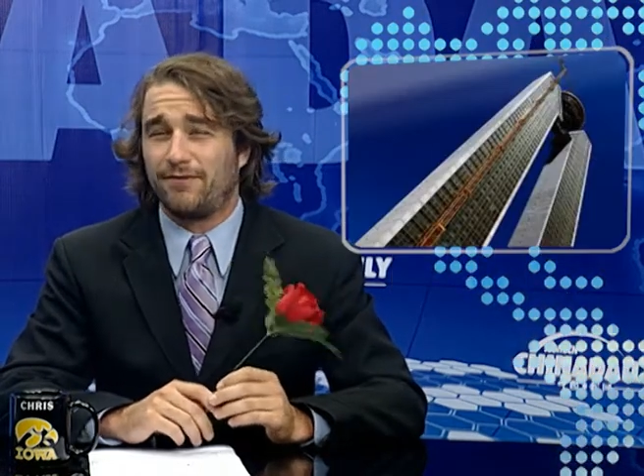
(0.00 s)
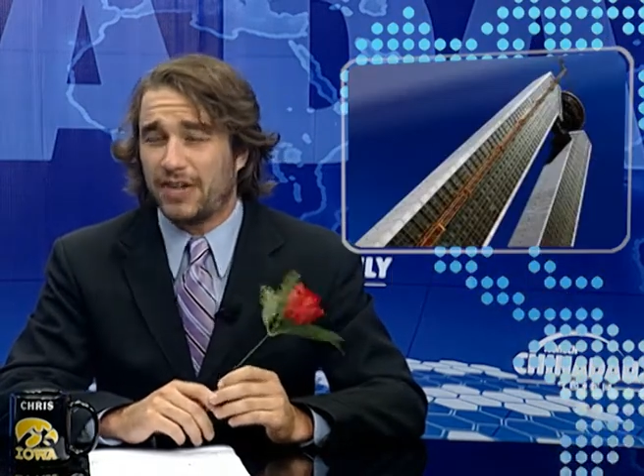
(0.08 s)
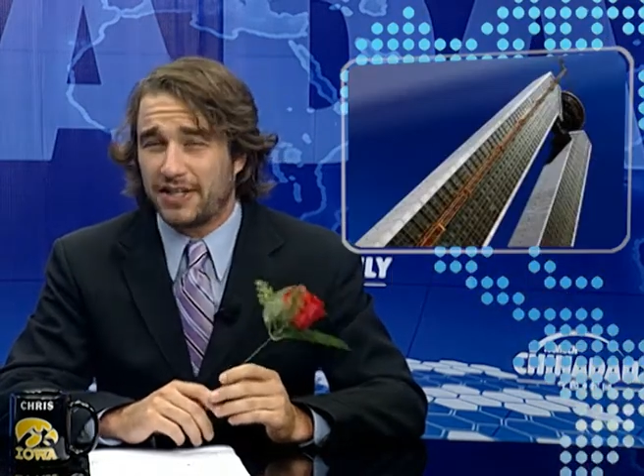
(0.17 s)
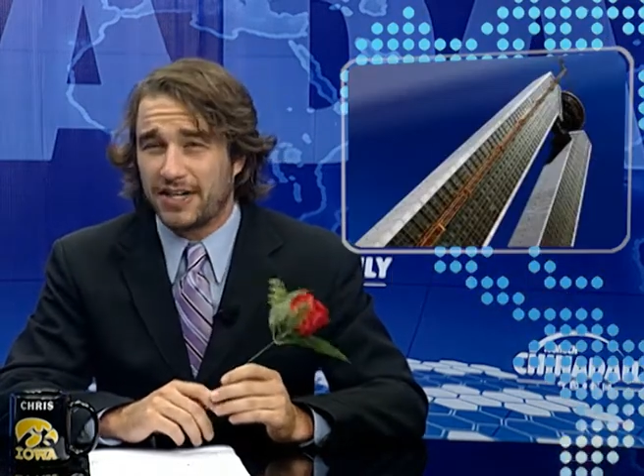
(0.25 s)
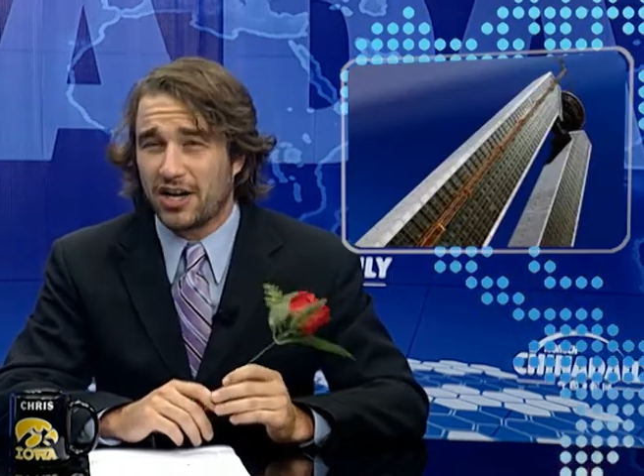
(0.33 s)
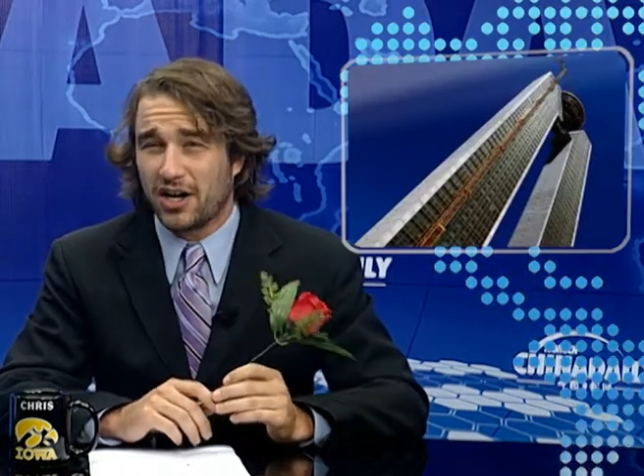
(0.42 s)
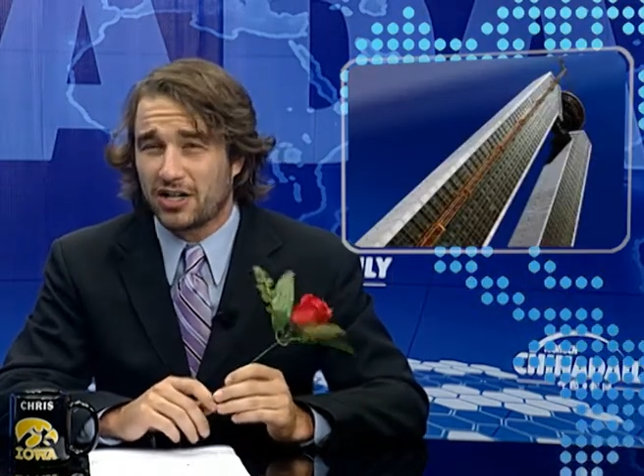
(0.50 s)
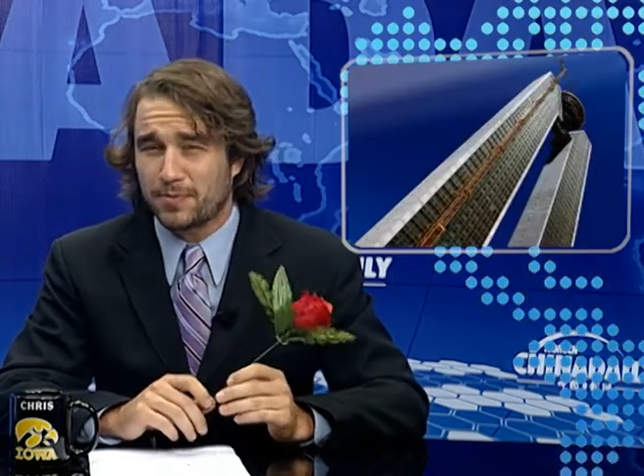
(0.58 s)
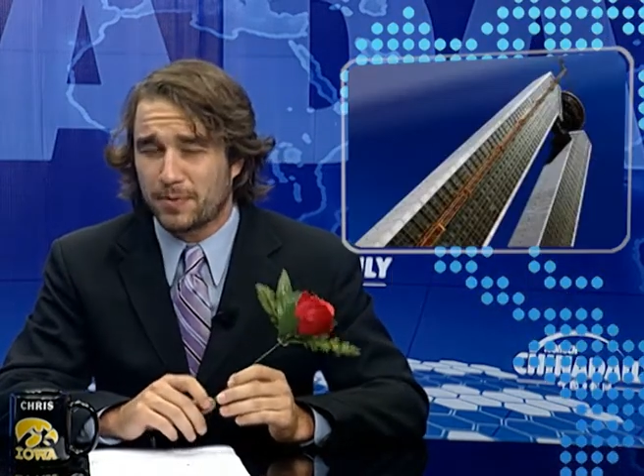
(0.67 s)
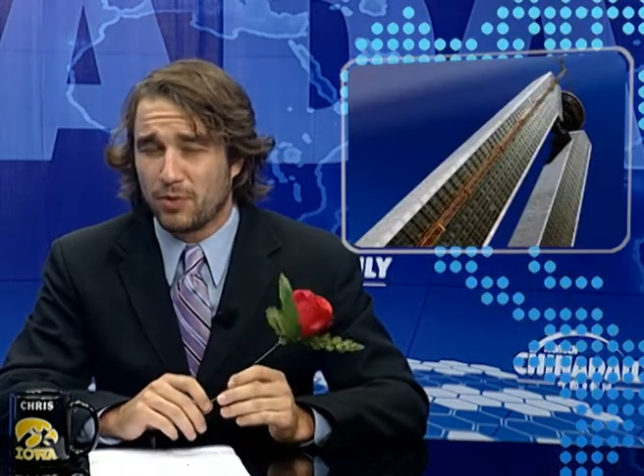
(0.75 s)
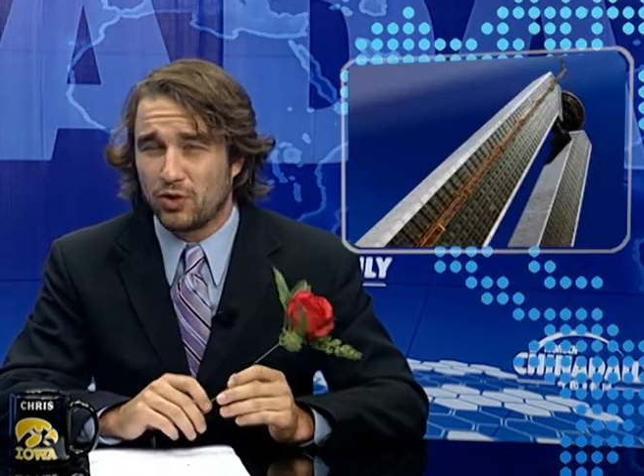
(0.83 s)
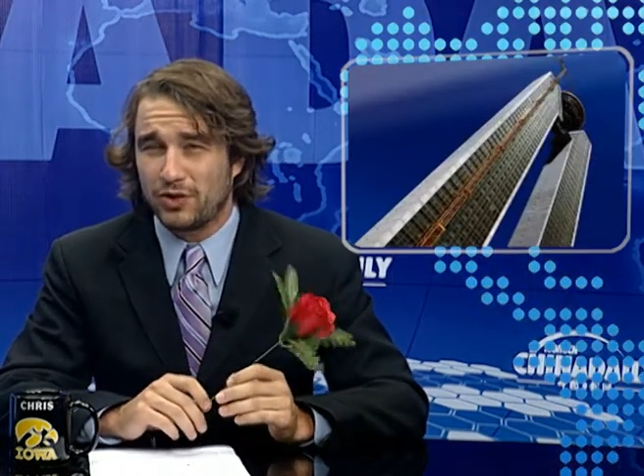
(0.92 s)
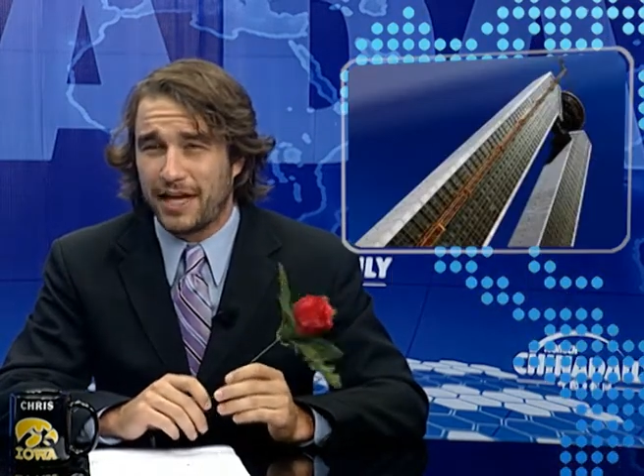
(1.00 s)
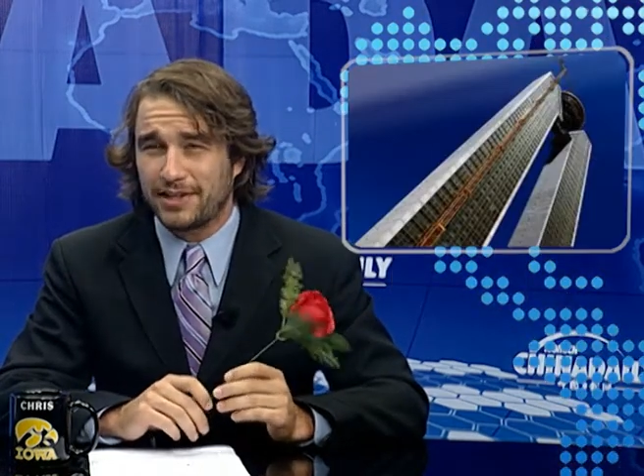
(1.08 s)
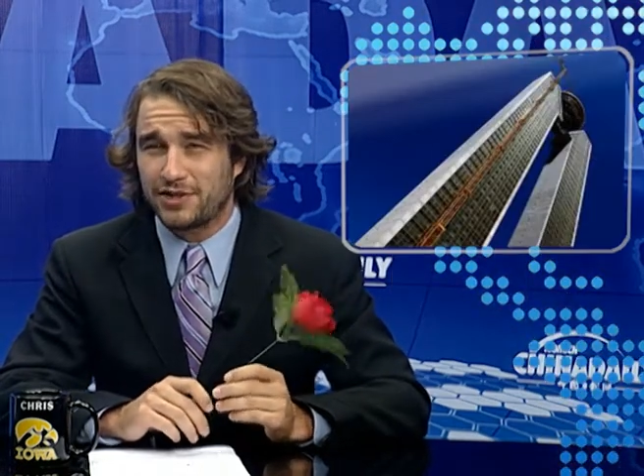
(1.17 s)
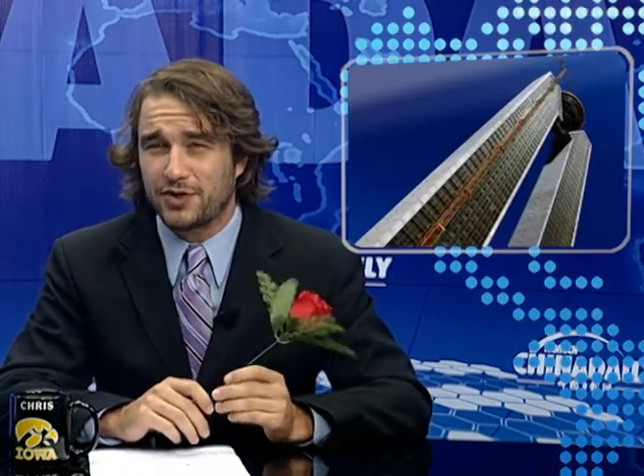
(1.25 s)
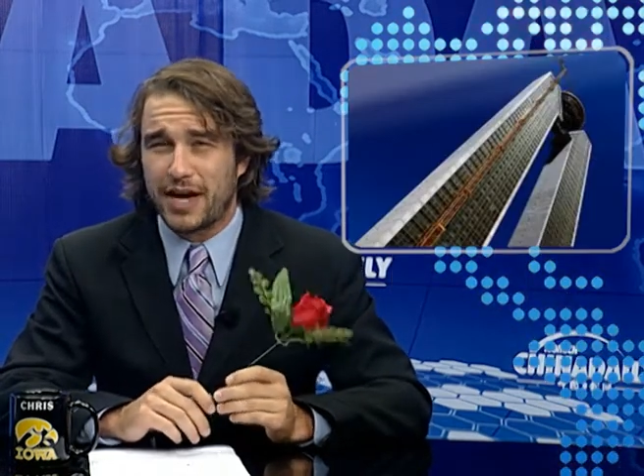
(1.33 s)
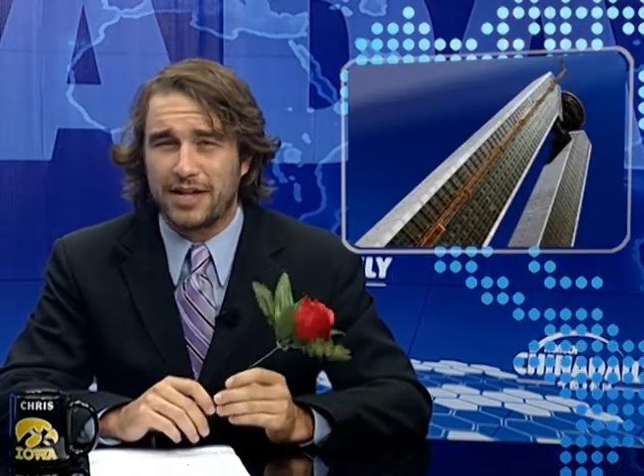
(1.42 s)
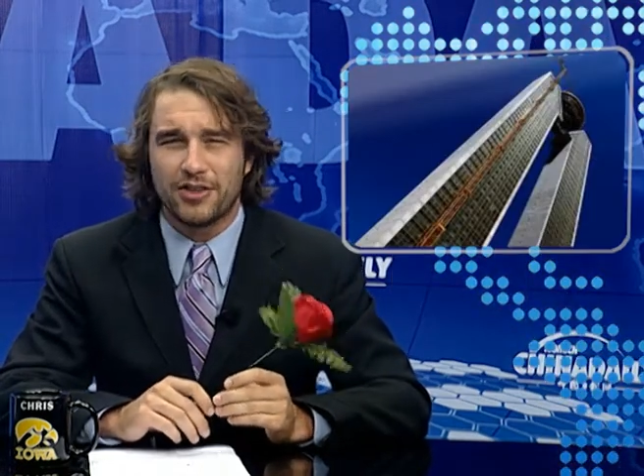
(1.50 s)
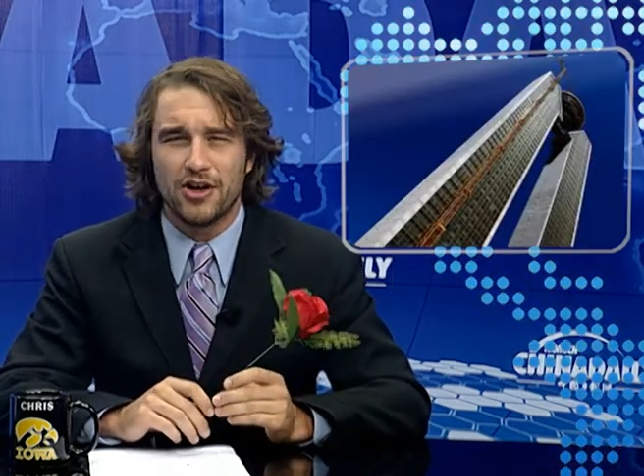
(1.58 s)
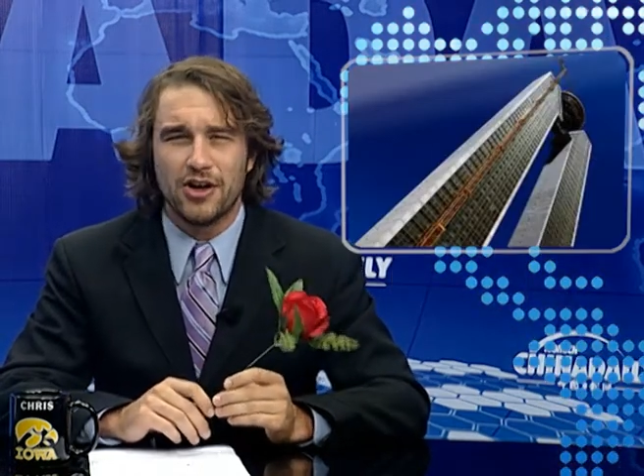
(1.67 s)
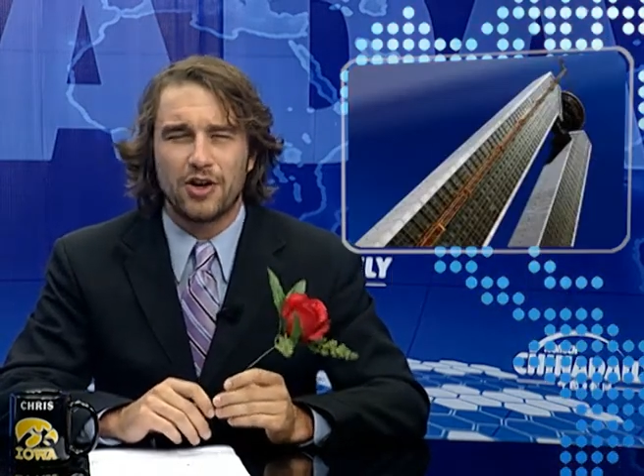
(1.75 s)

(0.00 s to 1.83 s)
very hard to promote leg strength,